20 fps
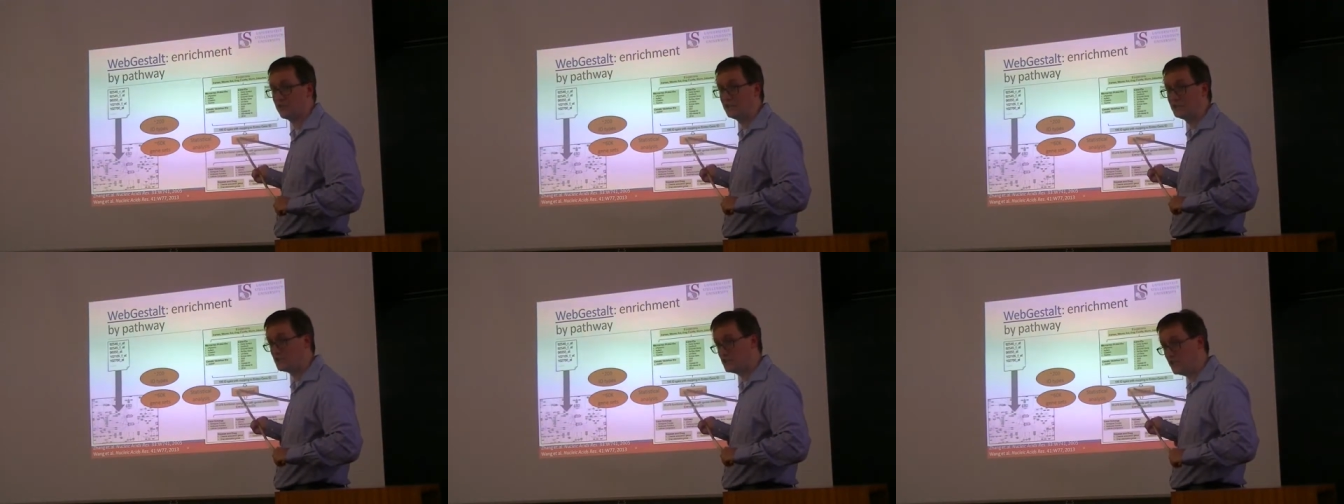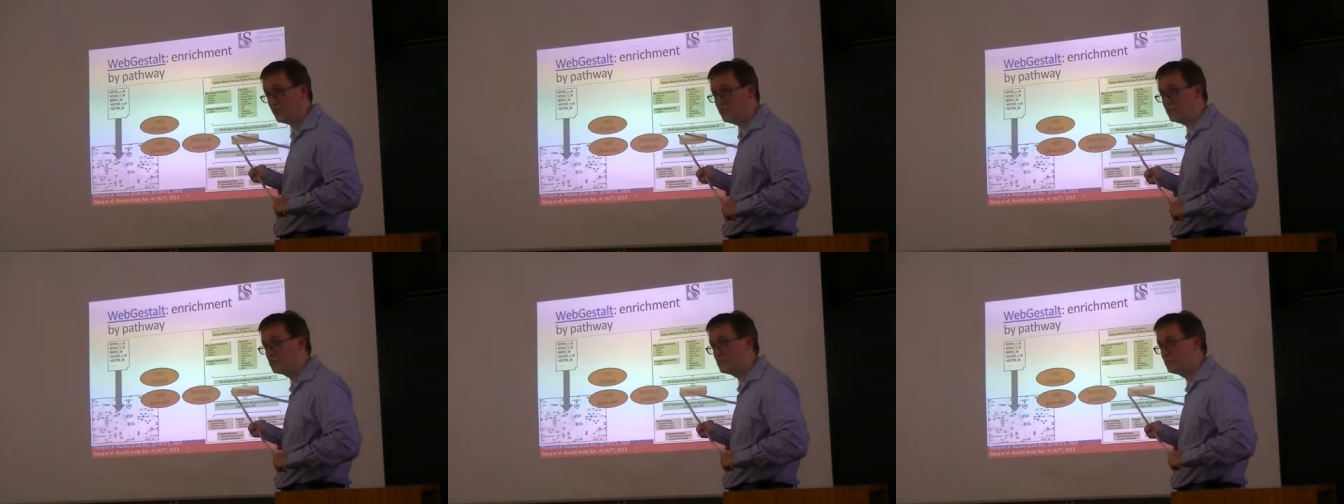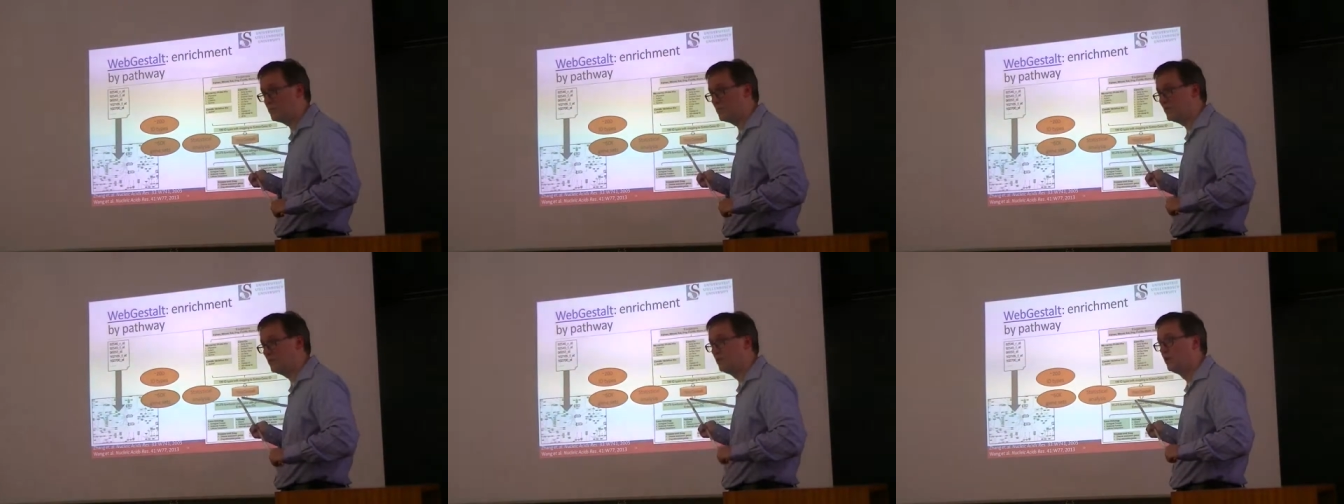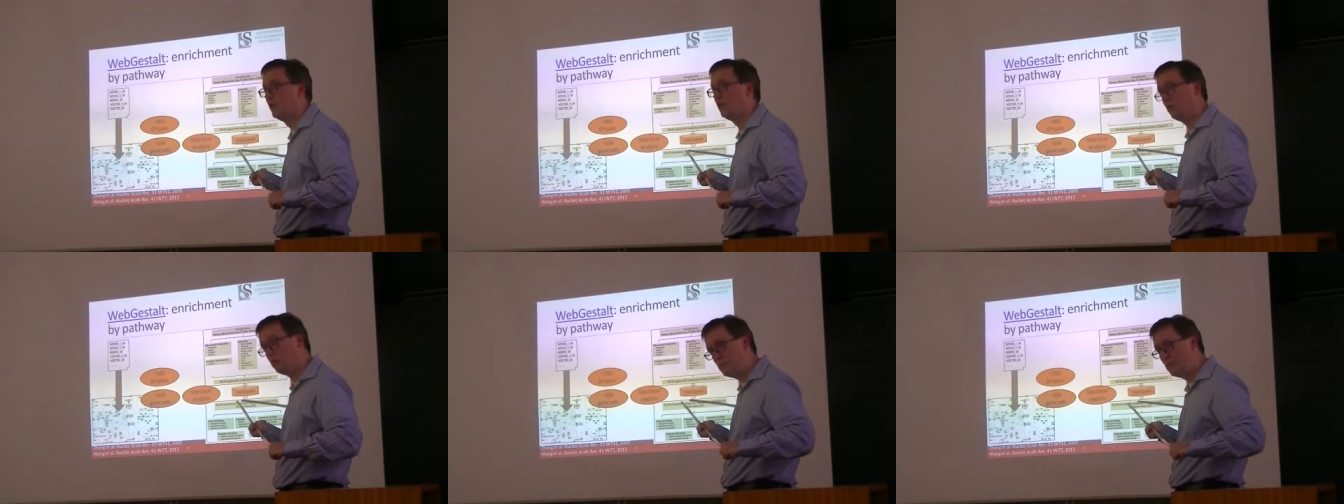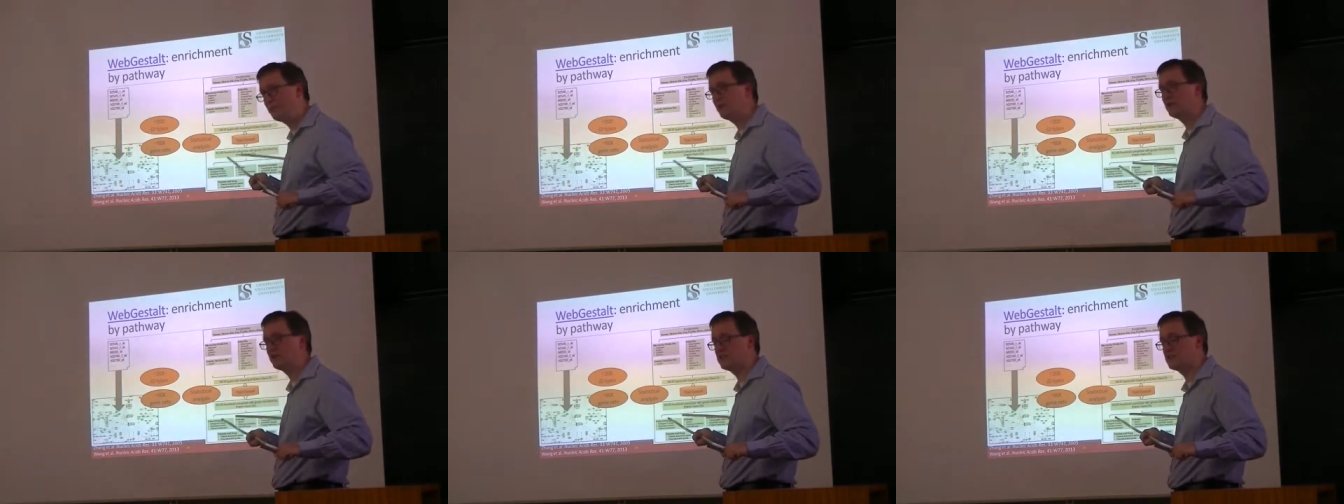and genes mean
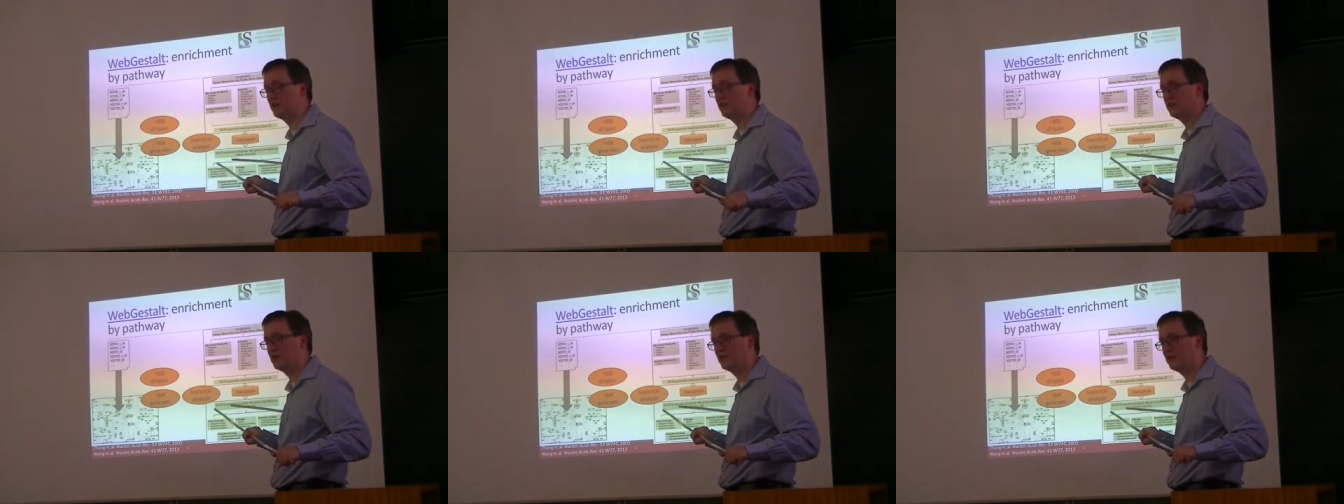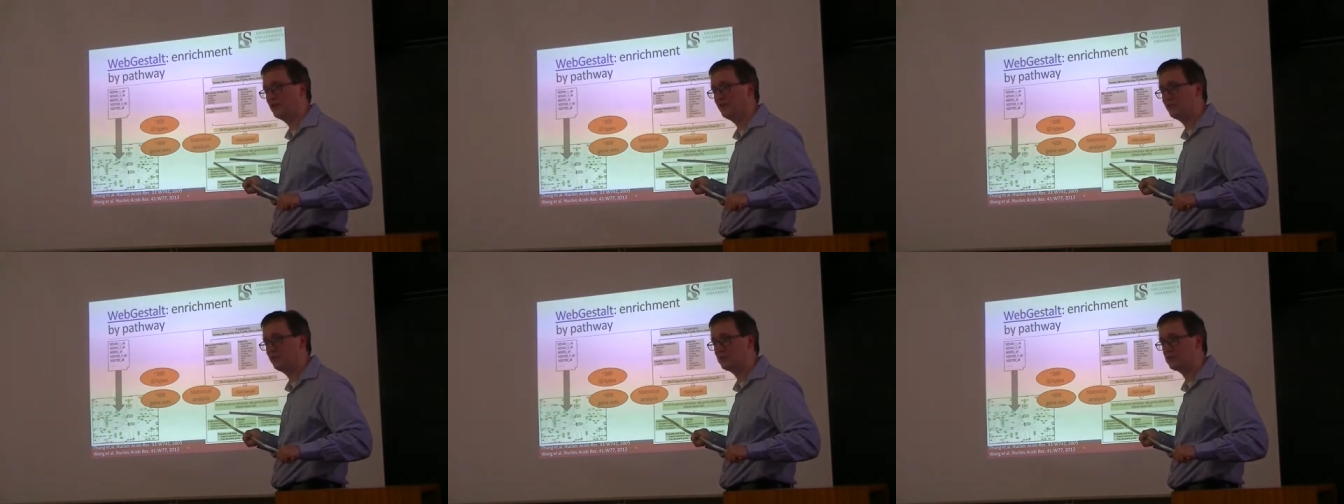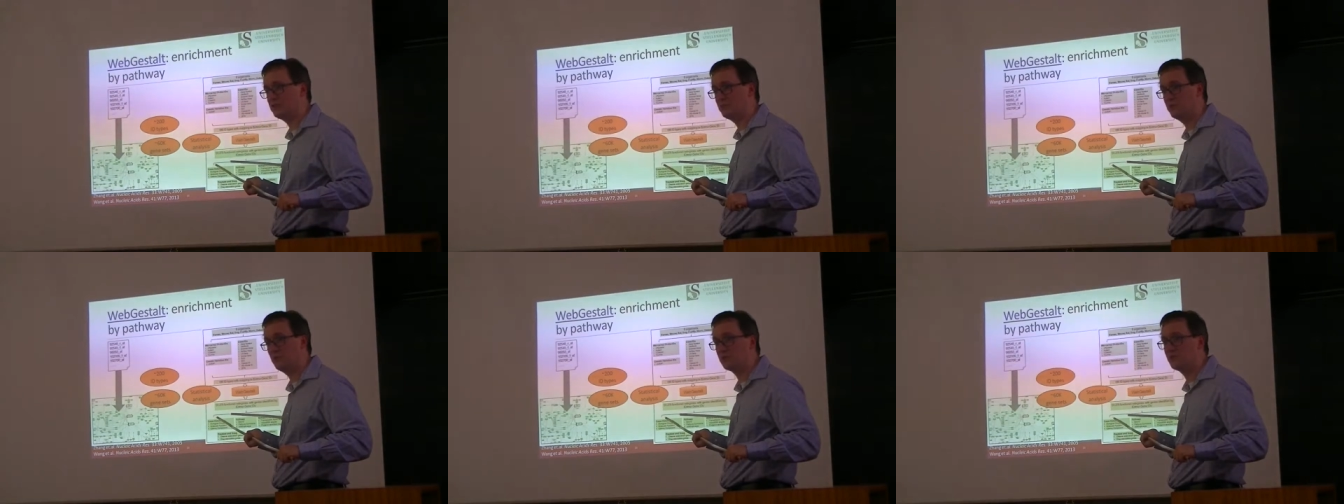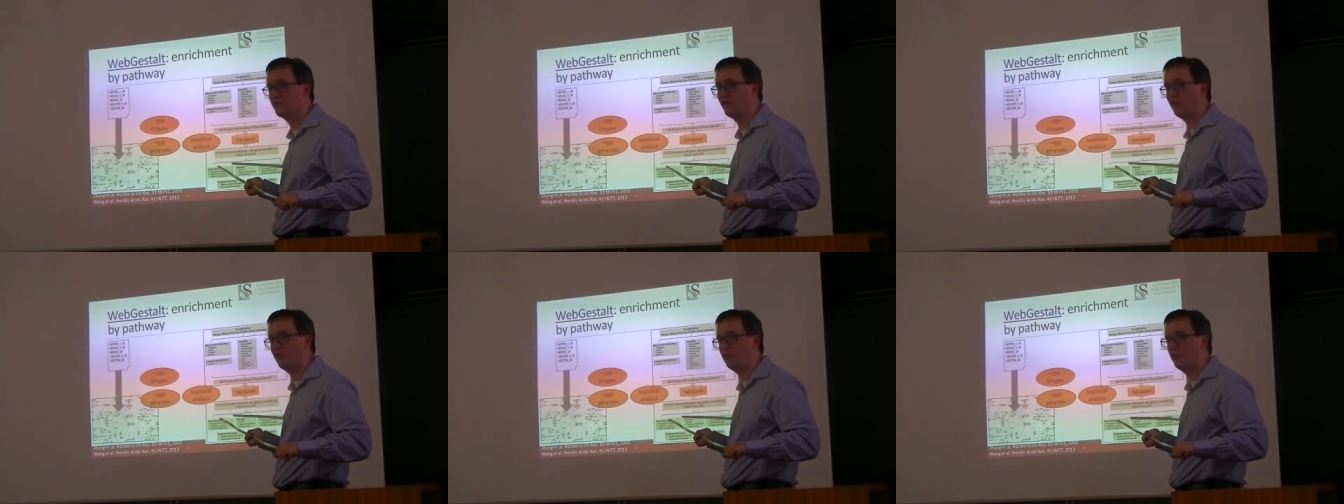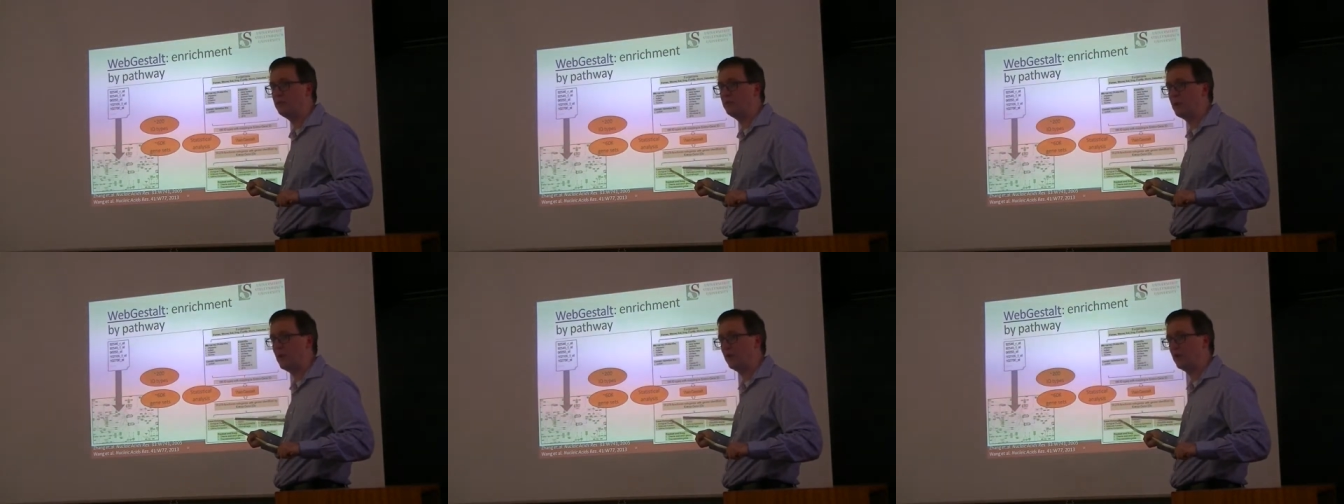WebGestalt can give you some useful
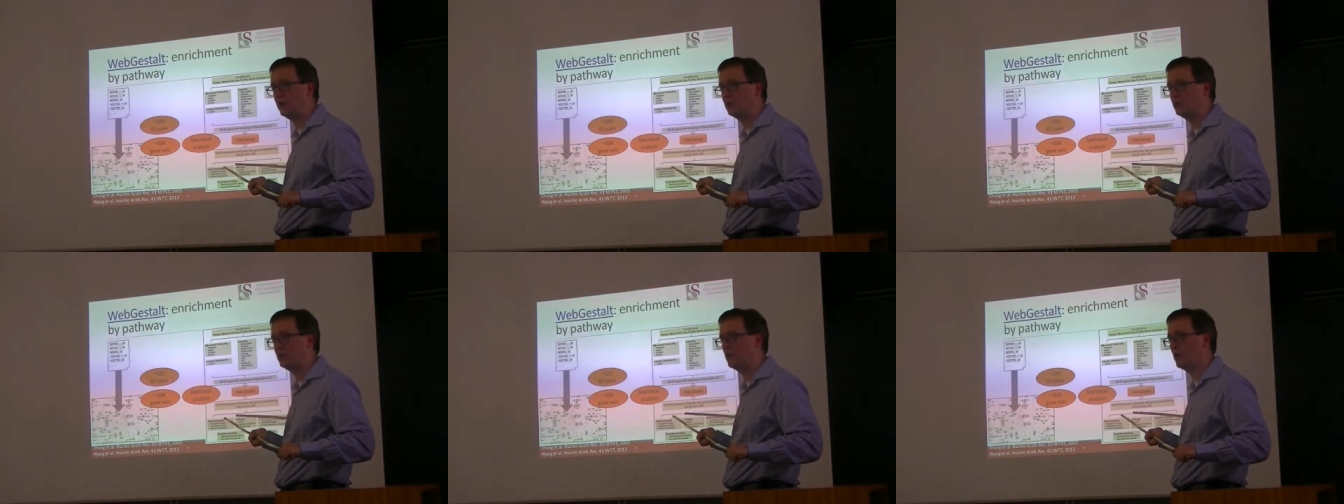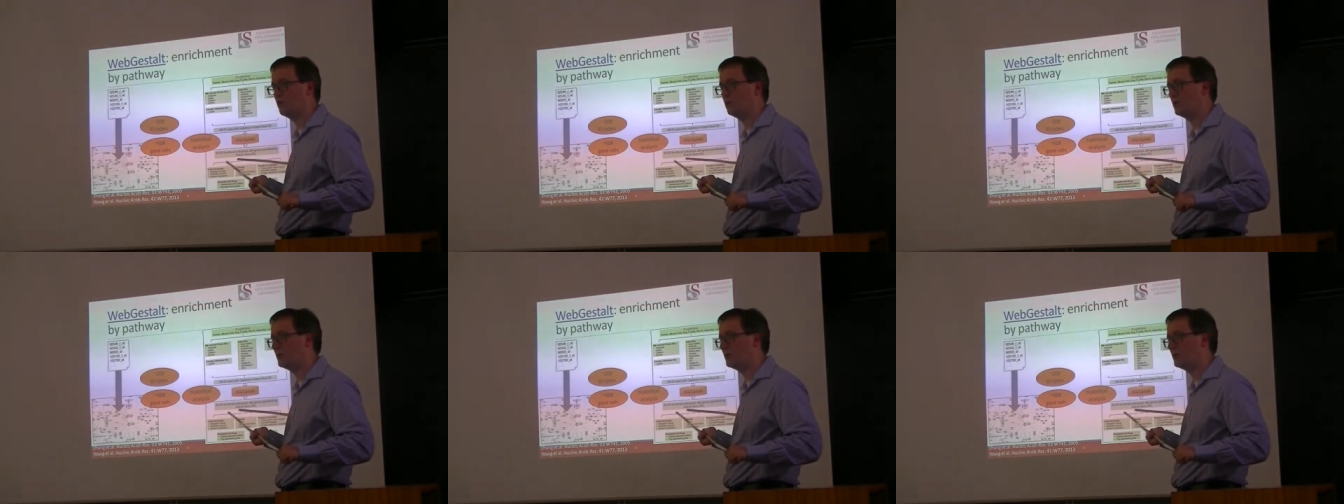feedback on